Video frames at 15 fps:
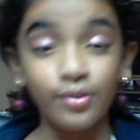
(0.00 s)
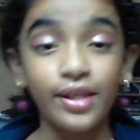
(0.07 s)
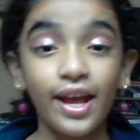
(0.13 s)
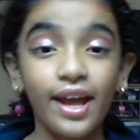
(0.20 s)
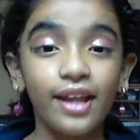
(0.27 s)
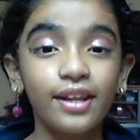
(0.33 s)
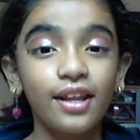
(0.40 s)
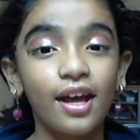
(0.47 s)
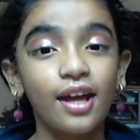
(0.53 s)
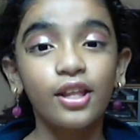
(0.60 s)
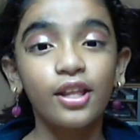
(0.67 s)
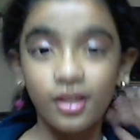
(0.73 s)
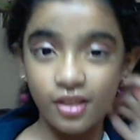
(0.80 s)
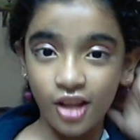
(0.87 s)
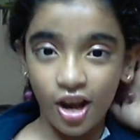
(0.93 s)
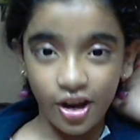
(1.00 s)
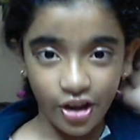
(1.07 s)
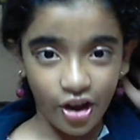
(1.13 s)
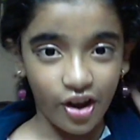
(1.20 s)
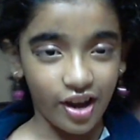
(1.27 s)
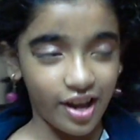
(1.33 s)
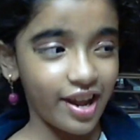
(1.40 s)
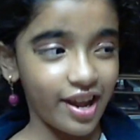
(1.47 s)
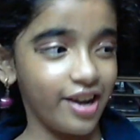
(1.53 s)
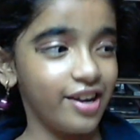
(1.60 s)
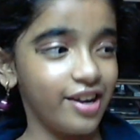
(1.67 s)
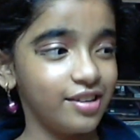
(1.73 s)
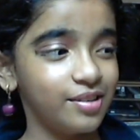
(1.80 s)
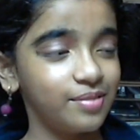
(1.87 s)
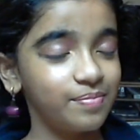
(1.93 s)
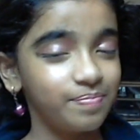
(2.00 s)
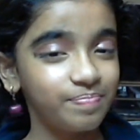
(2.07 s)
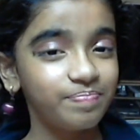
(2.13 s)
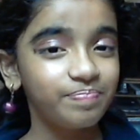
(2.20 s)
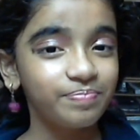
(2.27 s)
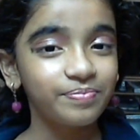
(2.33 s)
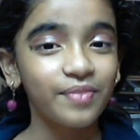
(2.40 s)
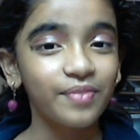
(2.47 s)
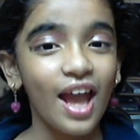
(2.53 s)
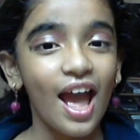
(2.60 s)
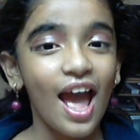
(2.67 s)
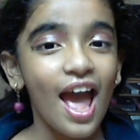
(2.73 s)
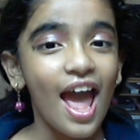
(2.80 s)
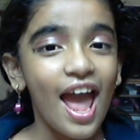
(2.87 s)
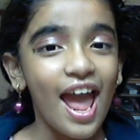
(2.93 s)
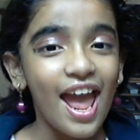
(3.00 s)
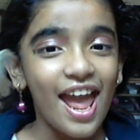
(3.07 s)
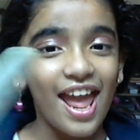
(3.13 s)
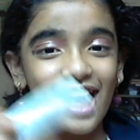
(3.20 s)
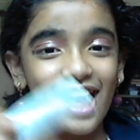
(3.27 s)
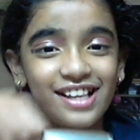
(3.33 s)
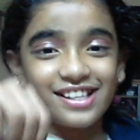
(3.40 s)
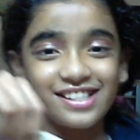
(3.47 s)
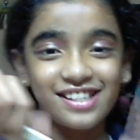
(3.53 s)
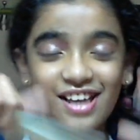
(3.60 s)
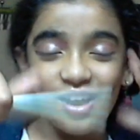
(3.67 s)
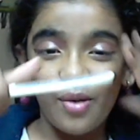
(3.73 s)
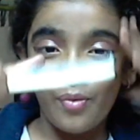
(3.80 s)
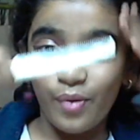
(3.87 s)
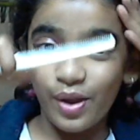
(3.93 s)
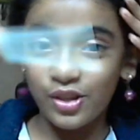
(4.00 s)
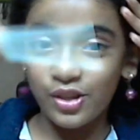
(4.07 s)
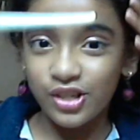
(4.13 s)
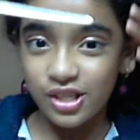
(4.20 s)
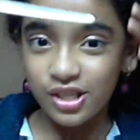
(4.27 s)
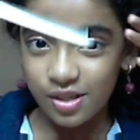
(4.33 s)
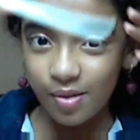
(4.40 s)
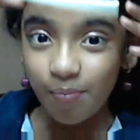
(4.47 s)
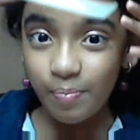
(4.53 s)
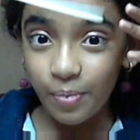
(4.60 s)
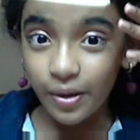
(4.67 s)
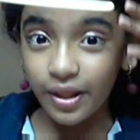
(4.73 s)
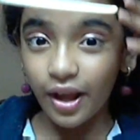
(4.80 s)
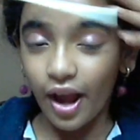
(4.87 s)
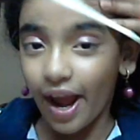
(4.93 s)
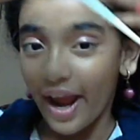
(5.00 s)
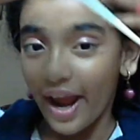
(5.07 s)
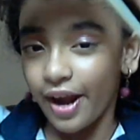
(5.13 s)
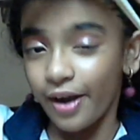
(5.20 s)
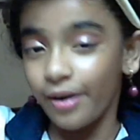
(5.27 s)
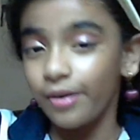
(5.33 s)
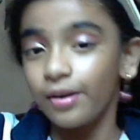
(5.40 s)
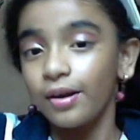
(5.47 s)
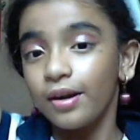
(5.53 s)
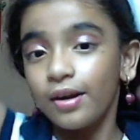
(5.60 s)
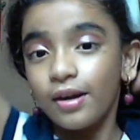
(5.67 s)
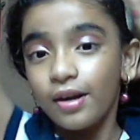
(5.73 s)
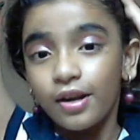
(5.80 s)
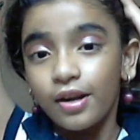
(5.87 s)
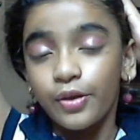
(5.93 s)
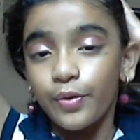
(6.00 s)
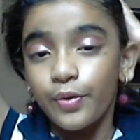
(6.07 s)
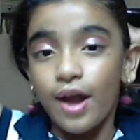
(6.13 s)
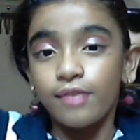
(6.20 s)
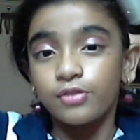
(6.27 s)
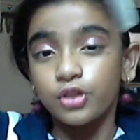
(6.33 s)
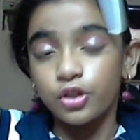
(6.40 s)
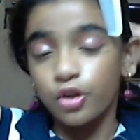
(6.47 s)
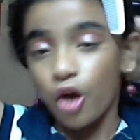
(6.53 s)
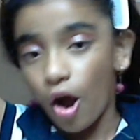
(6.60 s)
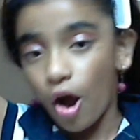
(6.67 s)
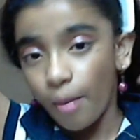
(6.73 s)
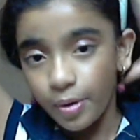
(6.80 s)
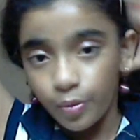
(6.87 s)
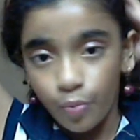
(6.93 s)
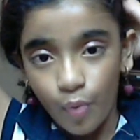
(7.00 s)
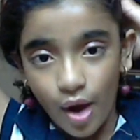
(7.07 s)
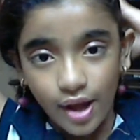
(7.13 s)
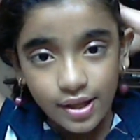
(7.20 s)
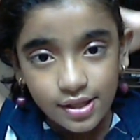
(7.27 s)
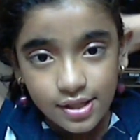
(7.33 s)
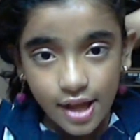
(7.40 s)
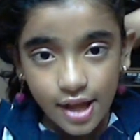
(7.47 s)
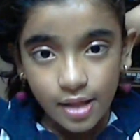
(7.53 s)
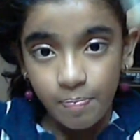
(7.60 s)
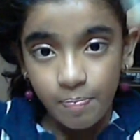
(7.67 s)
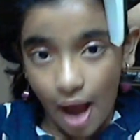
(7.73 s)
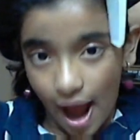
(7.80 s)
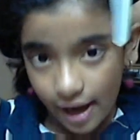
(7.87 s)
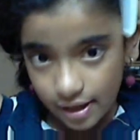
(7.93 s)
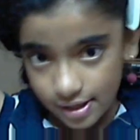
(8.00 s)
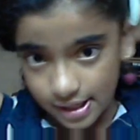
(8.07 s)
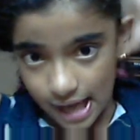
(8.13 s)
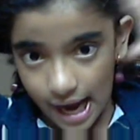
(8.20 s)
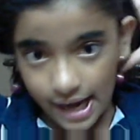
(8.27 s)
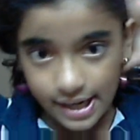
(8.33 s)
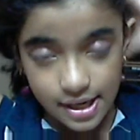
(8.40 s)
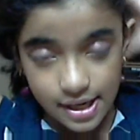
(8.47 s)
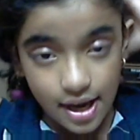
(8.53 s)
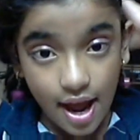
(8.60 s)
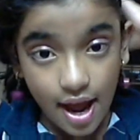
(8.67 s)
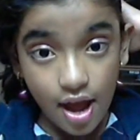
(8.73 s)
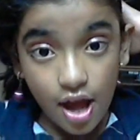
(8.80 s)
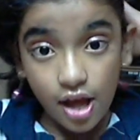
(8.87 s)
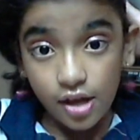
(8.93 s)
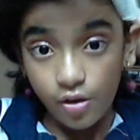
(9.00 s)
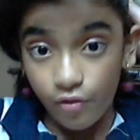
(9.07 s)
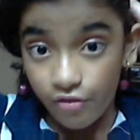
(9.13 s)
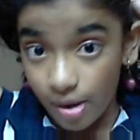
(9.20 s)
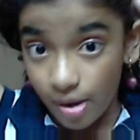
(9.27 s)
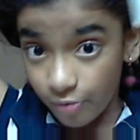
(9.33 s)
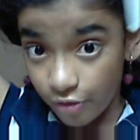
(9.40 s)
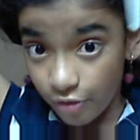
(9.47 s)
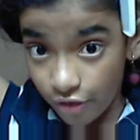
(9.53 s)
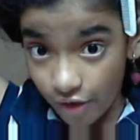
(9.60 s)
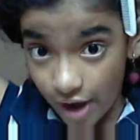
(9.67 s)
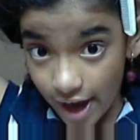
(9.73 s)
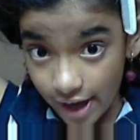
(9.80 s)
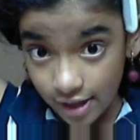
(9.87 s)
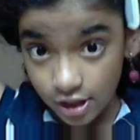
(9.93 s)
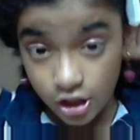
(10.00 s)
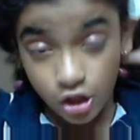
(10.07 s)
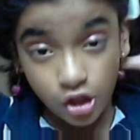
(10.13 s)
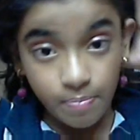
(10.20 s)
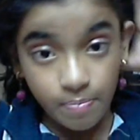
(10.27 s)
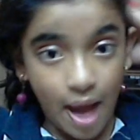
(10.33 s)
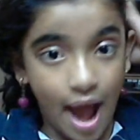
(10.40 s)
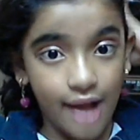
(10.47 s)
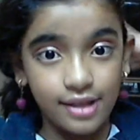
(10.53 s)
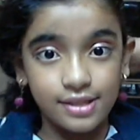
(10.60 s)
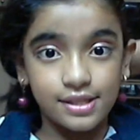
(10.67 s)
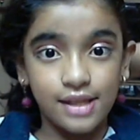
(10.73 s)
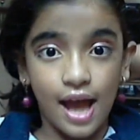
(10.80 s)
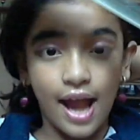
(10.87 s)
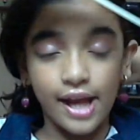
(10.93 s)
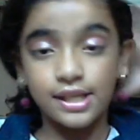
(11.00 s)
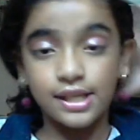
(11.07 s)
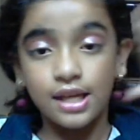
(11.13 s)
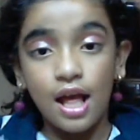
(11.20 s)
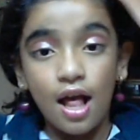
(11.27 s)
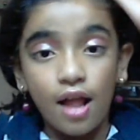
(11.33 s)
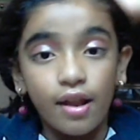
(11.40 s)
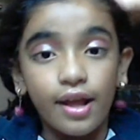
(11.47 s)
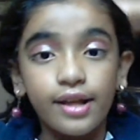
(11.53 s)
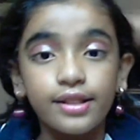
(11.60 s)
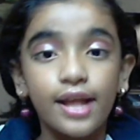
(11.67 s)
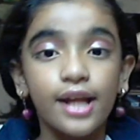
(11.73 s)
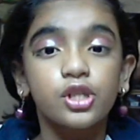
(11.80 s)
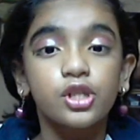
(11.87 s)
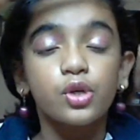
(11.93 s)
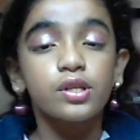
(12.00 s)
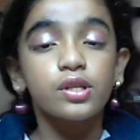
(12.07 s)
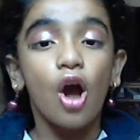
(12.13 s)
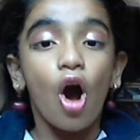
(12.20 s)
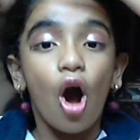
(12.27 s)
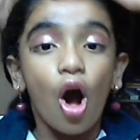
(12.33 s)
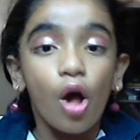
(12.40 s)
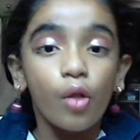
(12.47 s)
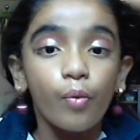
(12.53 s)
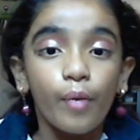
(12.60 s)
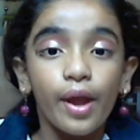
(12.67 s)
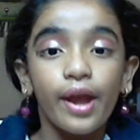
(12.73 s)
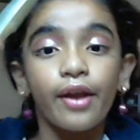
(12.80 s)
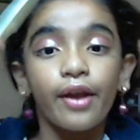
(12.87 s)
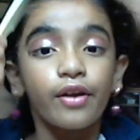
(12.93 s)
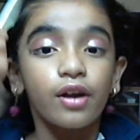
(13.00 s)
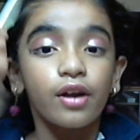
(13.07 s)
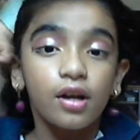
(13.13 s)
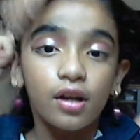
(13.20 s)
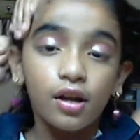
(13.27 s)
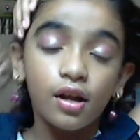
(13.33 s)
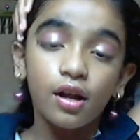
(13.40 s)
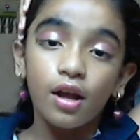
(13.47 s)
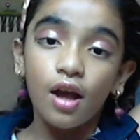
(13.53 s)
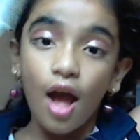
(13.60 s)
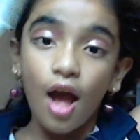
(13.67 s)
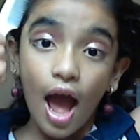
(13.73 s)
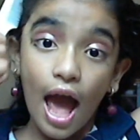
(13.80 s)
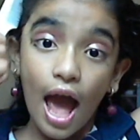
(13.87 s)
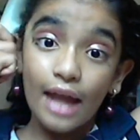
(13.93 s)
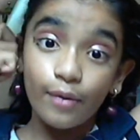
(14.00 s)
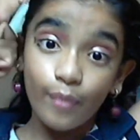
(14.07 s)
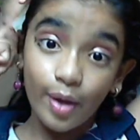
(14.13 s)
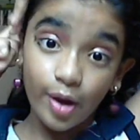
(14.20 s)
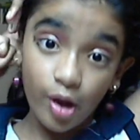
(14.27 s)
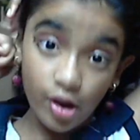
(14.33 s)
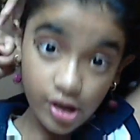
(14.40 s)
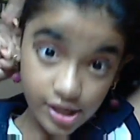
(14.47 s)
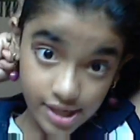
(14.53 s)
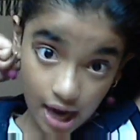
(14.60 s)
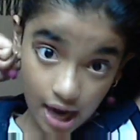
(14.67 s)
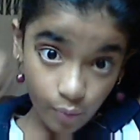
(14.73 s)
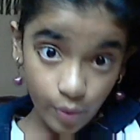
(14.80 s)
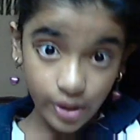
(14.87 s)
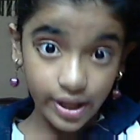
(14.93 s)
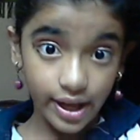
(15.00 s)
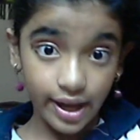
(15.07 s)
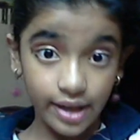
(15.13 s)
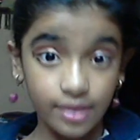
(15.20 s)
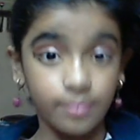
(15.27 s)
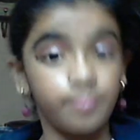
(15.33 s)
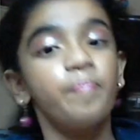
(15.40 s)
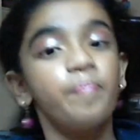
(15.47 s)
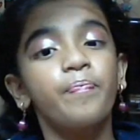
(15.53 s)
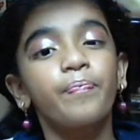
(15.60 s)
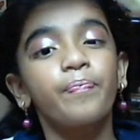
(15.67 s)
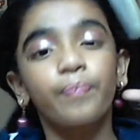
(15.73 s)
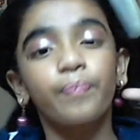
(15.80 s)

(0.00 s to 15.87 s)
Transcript: And then your hair, and when you just put your hair, you have to comb it once at the back side, from front to back side, like that. Do it all there, and when you're done with it,